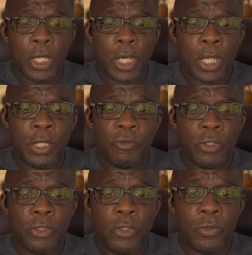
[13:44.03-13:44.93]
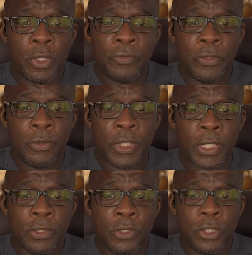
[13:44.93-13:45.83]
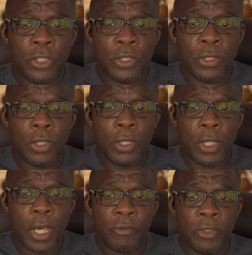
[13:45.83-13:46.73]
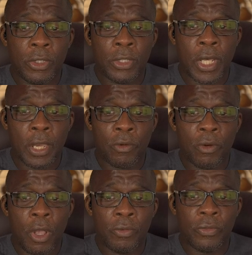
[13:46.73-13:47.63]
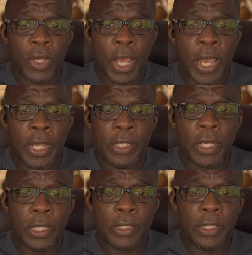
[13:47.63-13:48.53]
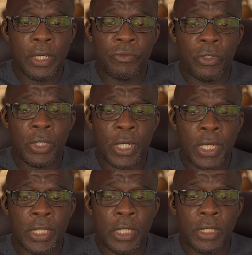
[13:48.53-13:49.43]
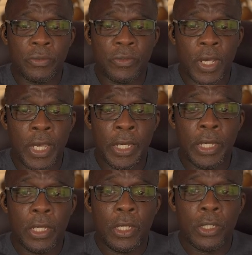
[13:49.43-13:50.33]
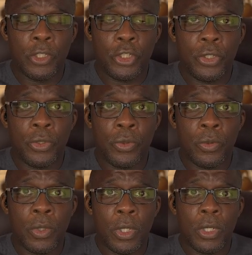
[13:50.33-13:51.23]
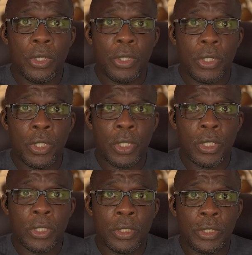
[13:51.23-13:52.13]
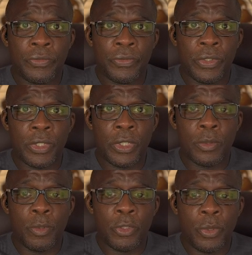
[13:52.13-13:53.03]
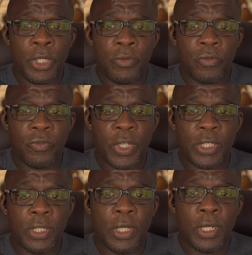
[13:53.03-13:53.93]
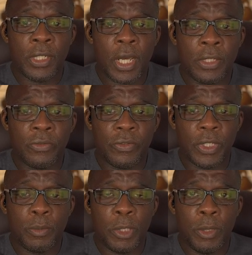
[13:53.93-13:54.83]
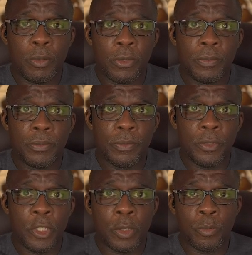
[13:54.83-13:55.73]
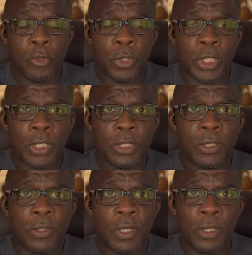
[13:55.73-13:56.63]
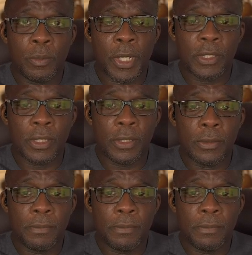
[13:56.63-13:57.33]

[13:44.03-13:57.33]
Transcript: I'll give you a few seconds to just have a look at that graph and see if you can identify two differences between fit and unfit people. You can pause it to think about it.